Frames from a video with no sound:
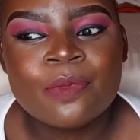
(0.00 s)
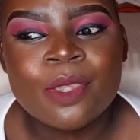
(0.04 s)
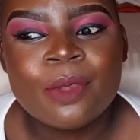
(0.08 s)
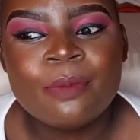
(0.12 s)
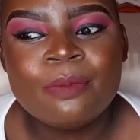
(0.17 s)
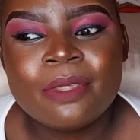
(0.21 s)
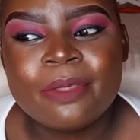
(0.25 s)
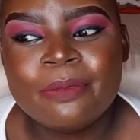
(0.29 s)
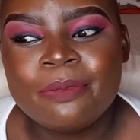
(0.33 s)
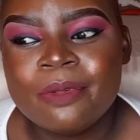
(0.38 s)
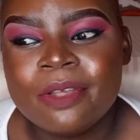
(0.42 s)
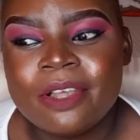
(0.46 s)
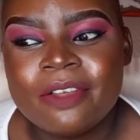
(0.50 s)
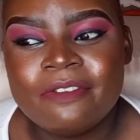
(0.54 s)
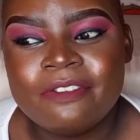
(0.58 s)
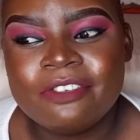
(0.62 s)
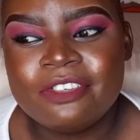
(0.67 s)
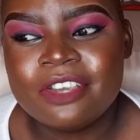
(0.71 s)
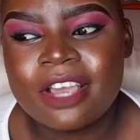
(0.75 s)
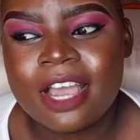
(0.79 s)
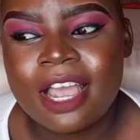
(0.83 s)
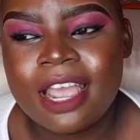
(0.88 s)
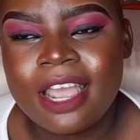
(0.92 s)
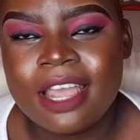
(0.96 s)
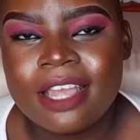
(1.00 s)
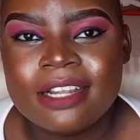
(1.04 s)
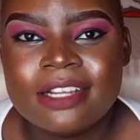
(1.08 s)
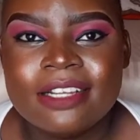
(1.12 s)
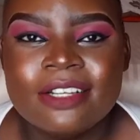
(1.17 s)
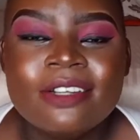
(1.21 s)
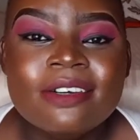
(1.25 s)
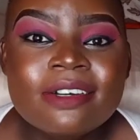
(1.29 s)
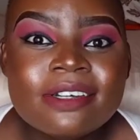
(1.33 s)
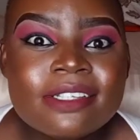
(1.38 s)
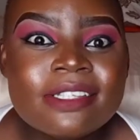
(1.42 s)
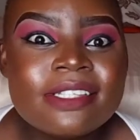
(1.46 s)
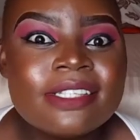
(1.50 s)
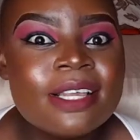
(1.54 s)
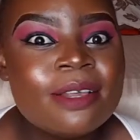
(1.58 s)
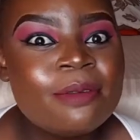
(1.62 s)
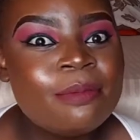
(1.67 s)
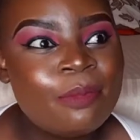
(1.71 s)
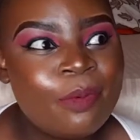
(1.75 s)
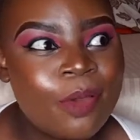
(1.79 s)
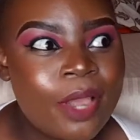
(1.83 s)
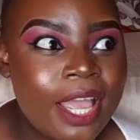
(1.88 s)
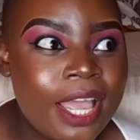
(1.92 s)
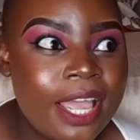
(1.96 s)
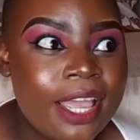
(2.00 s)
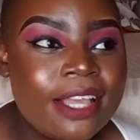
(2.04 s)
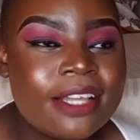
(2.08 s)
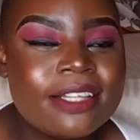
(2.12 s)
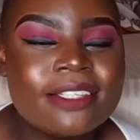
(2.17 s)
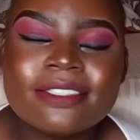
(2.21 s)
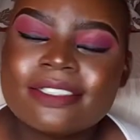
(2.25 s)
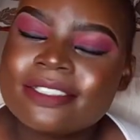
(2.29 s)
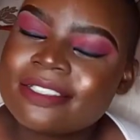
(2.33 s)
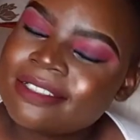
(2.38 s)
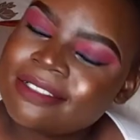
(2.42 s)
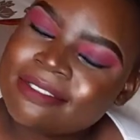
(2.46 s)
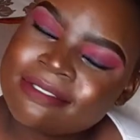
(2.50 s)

People have tried lose some weight.